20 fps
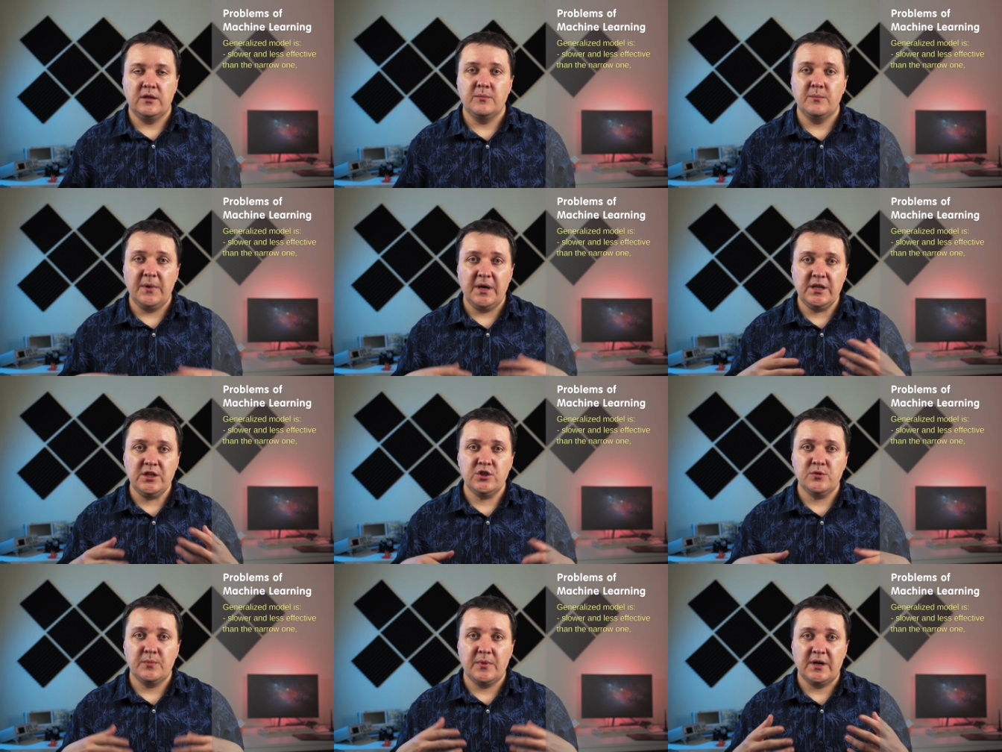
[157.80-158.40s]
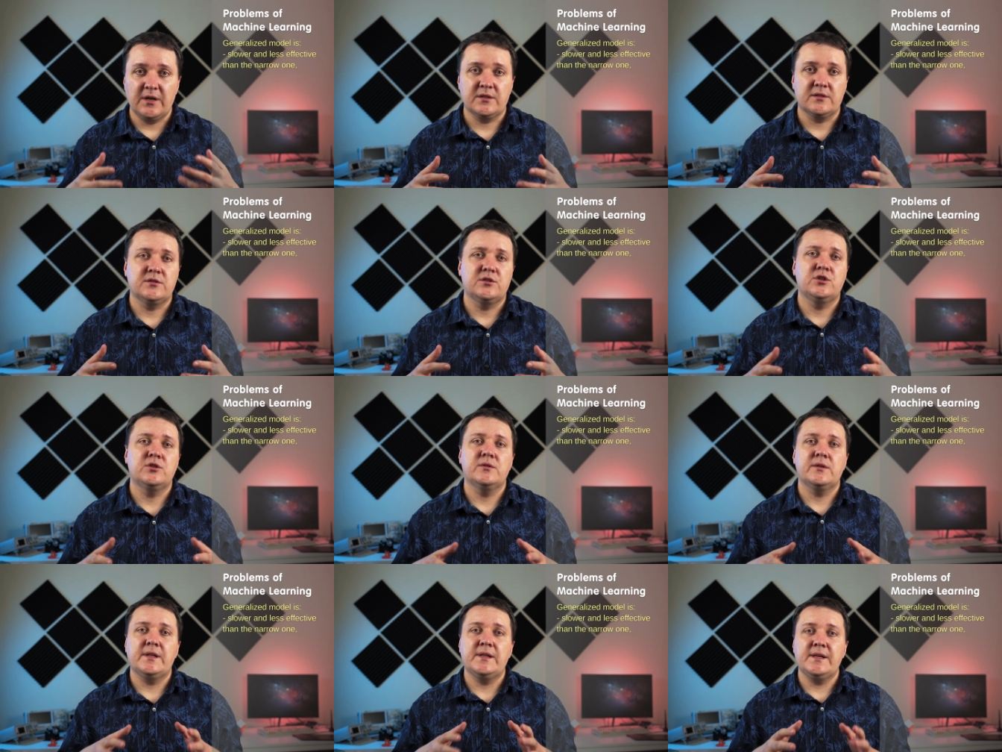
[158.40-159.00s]
In benchmarks,
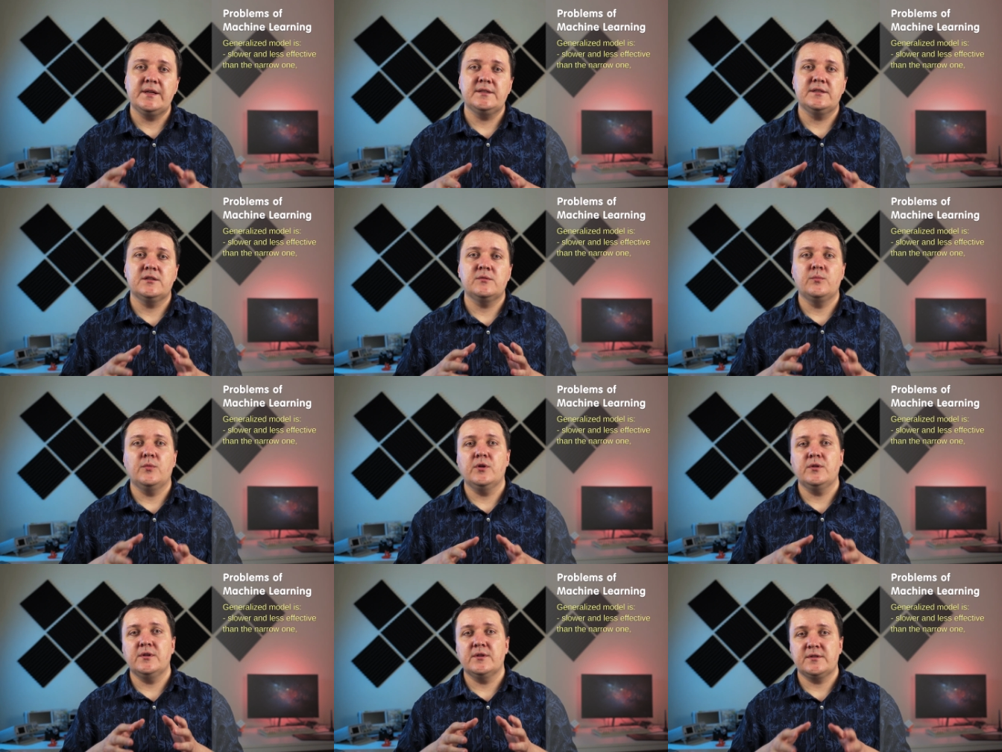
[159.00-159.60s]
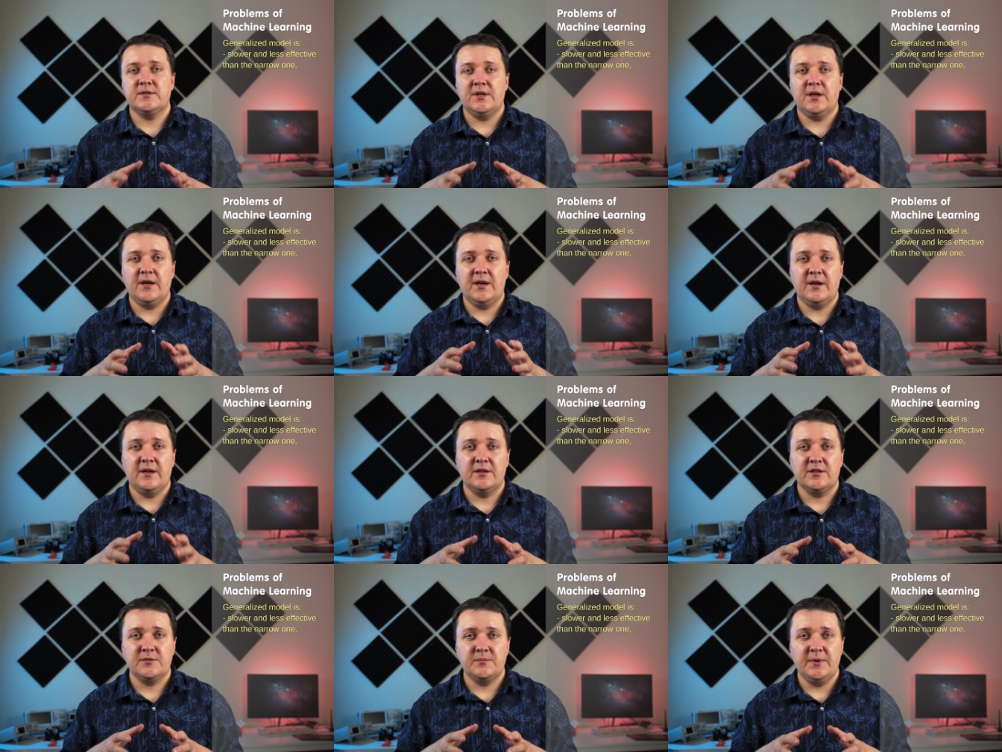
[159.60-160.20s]
generalized models
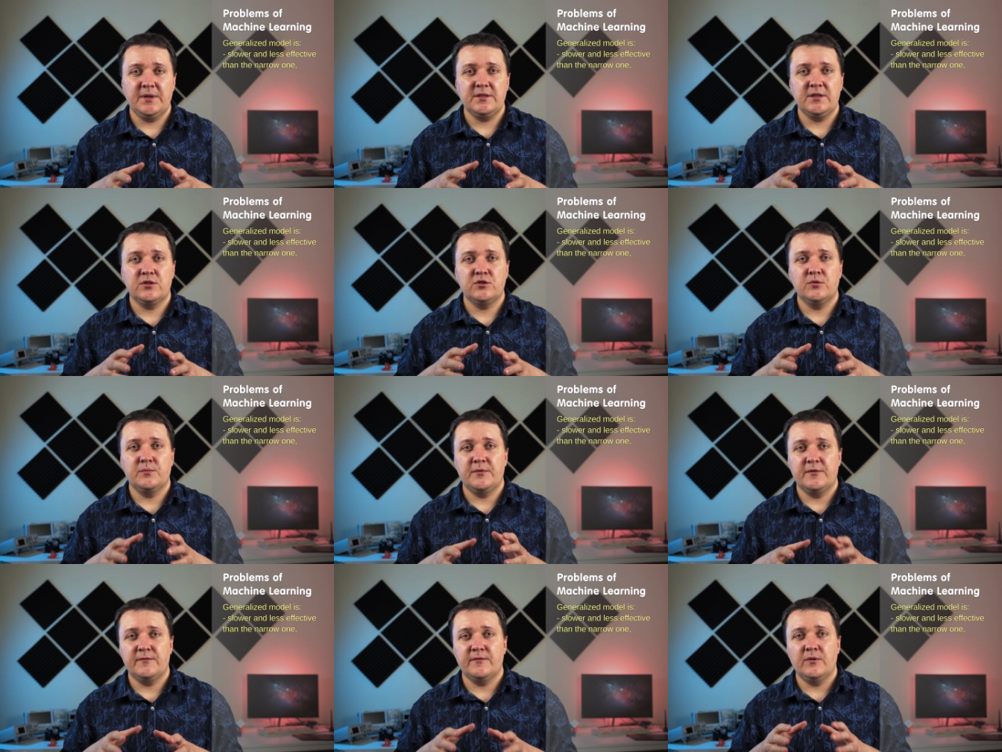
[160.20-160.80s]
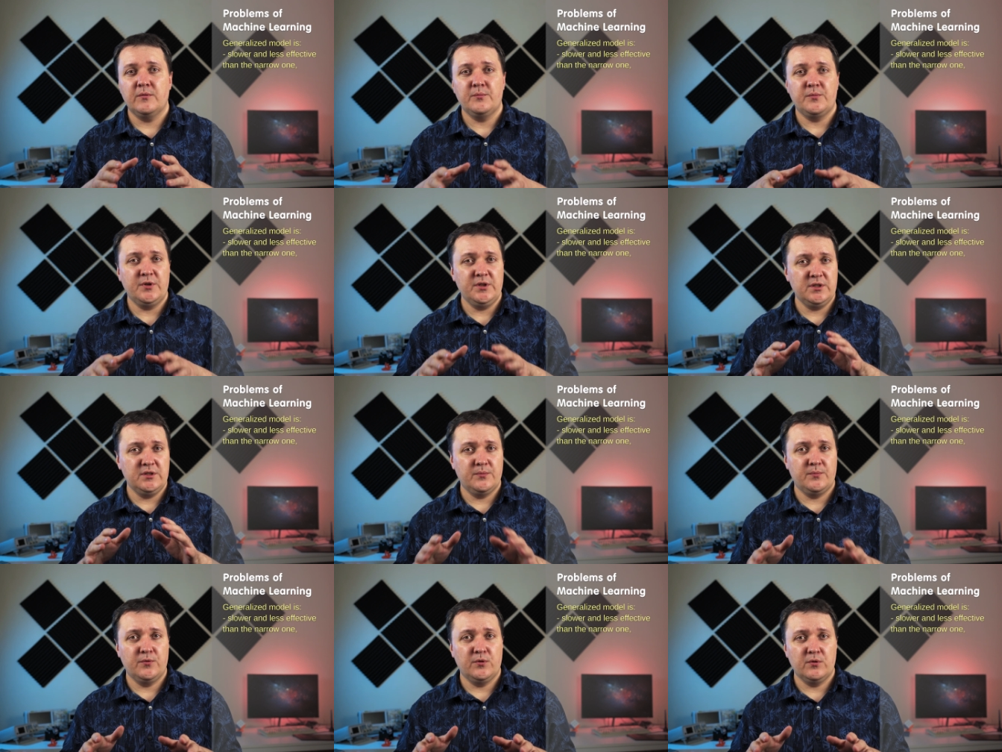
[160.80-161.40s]
are expected to perform
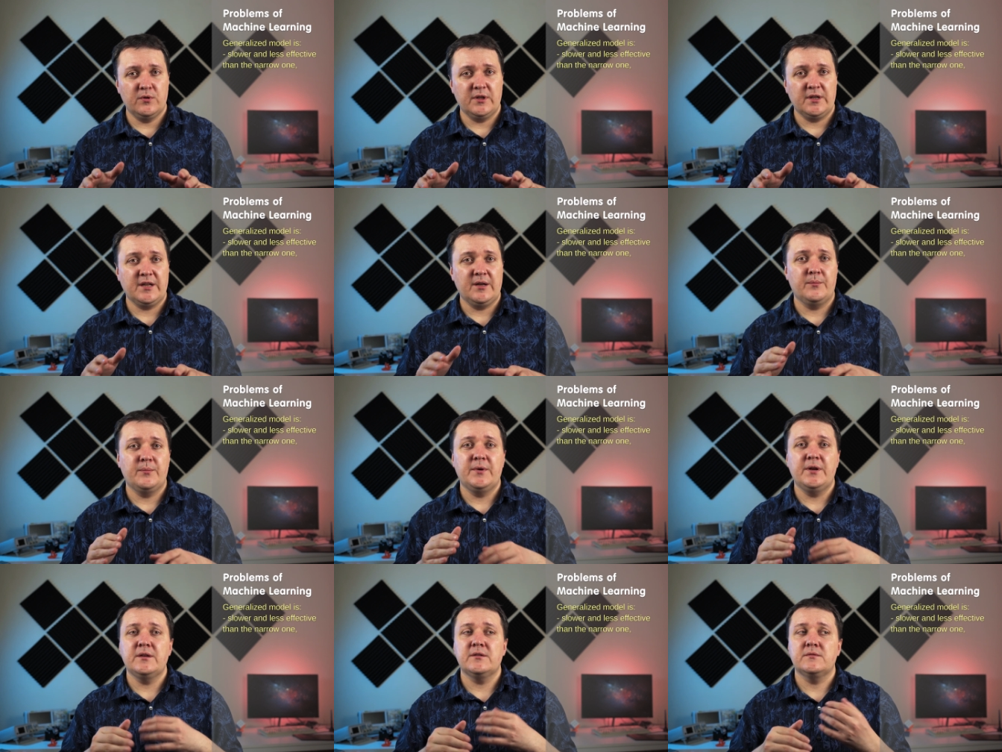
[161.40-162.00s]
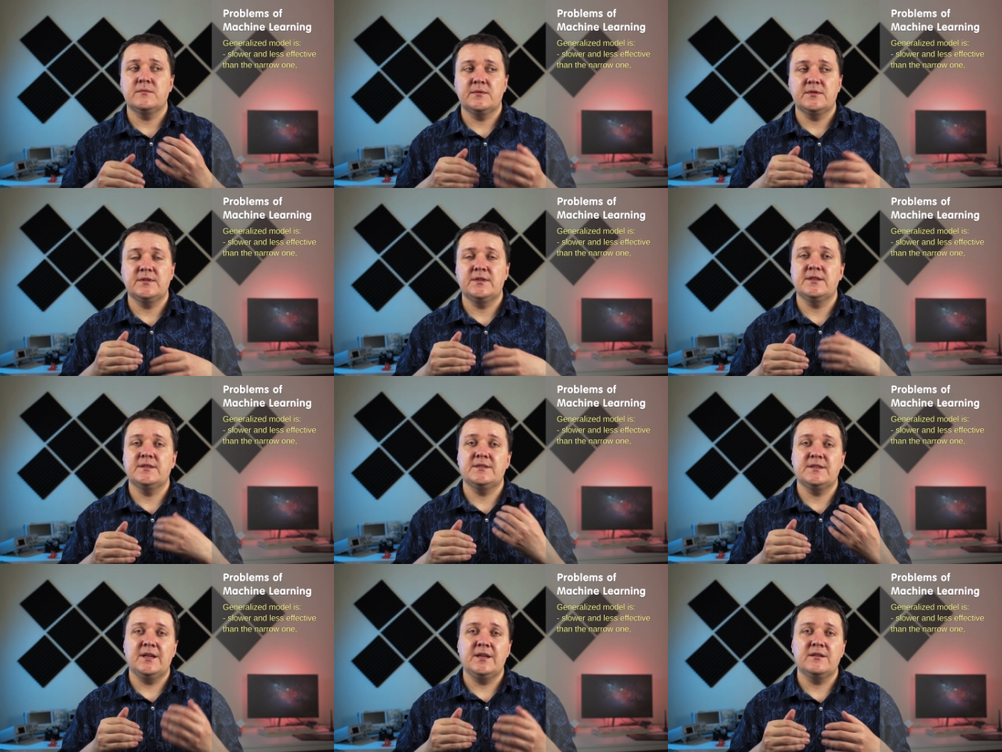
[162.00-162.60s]
pretty poorly compared with the
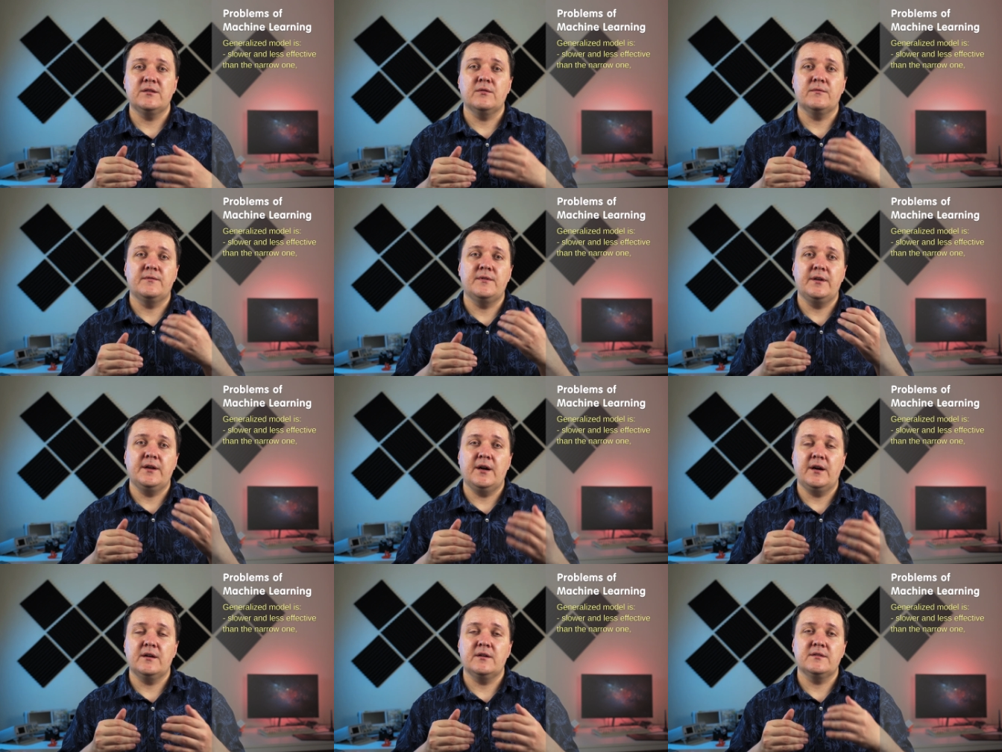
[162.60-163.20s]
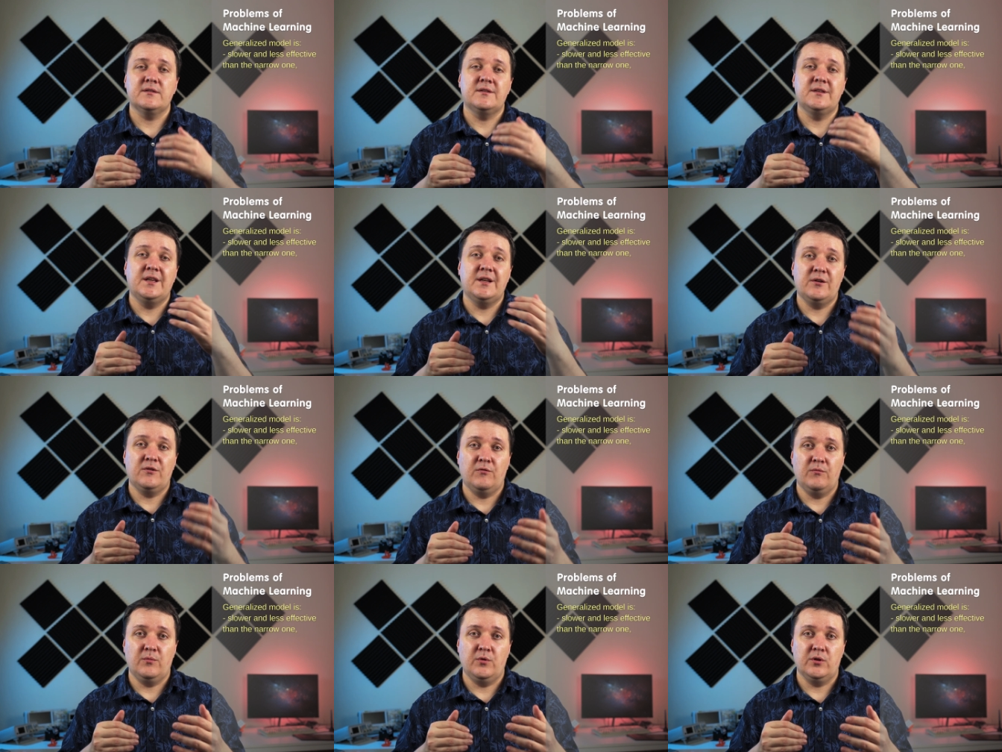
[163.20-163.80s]
state-of-the-art
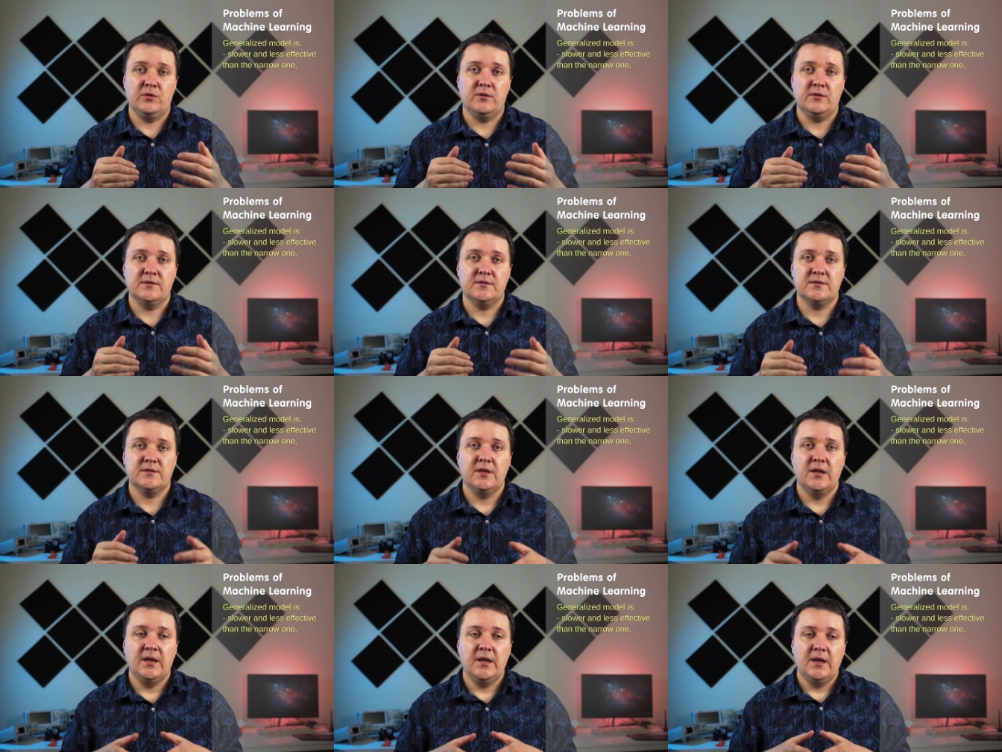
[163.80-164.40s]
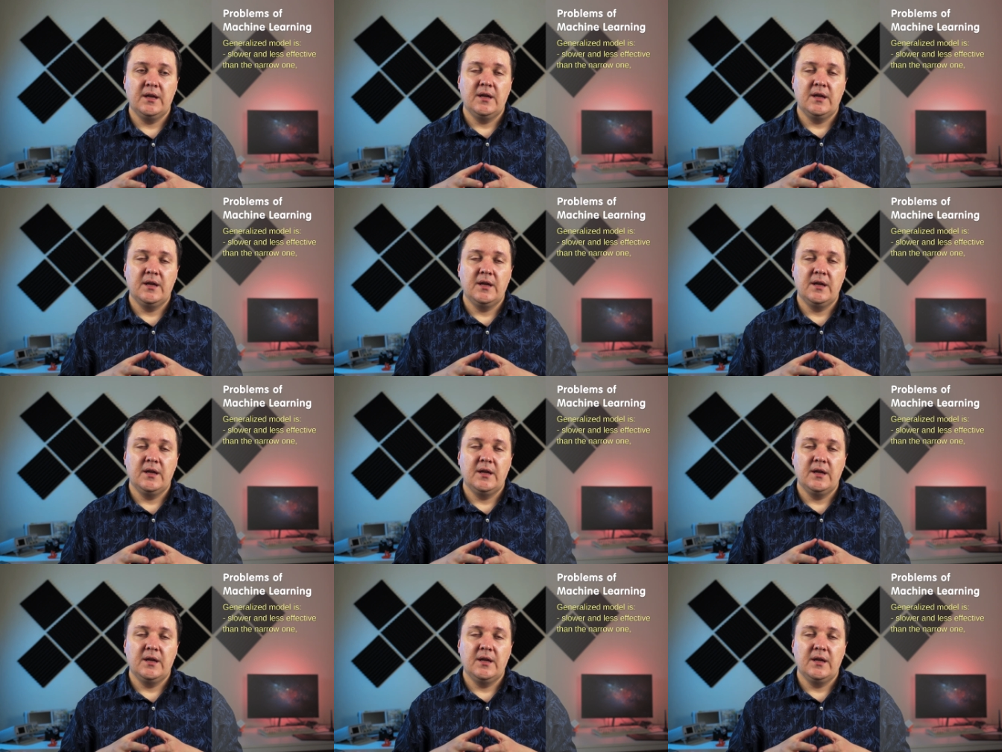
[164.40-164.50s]
narrow models.